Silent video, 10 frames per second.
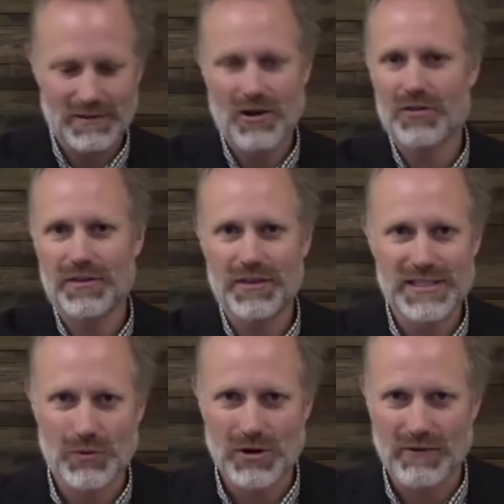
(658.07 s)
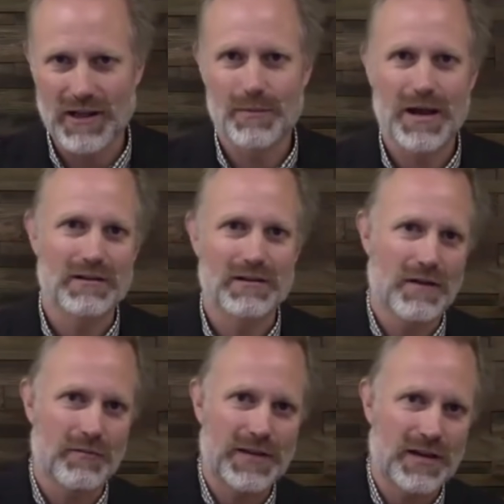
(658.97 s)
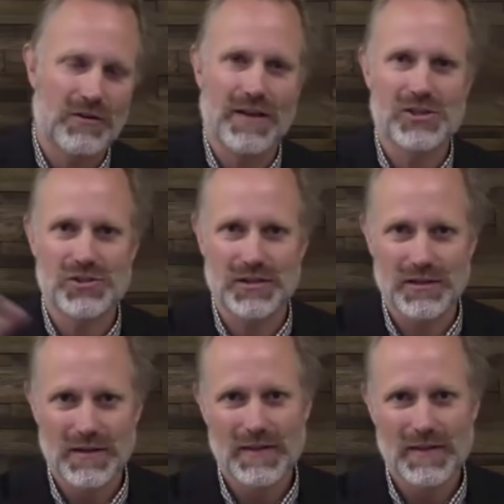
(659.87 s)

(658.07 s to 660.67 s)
all the things that we rail about government intervention